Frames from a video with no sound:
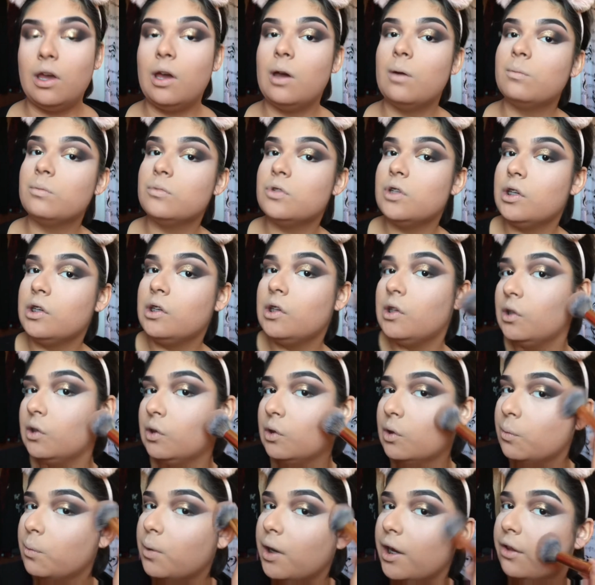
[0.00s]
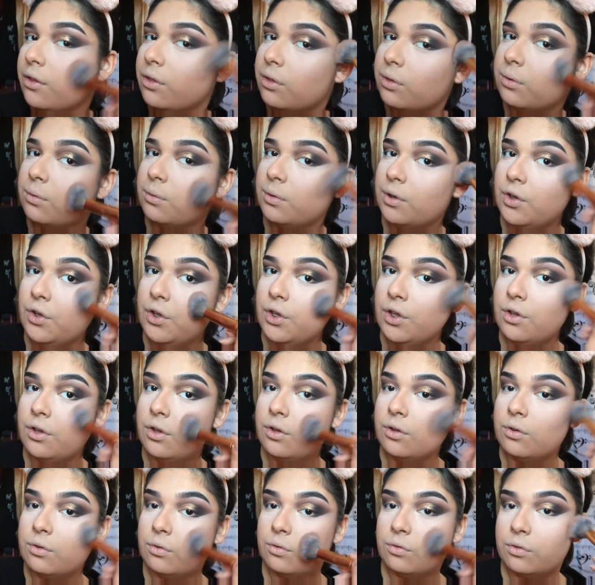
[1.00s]
I'm taking the Y3
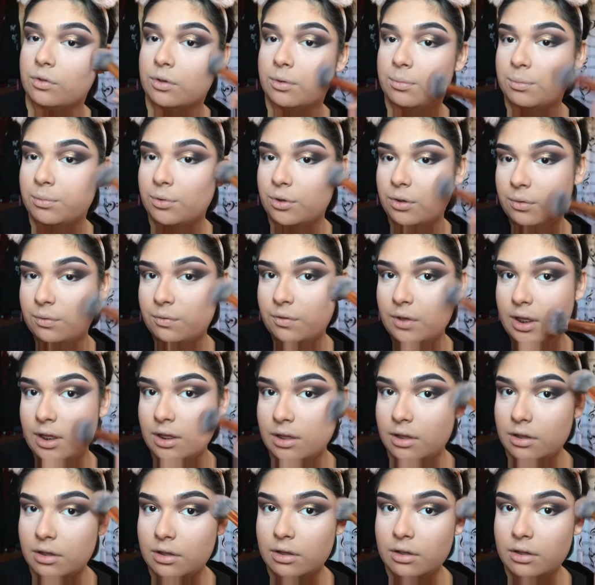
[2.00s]
from Morphe.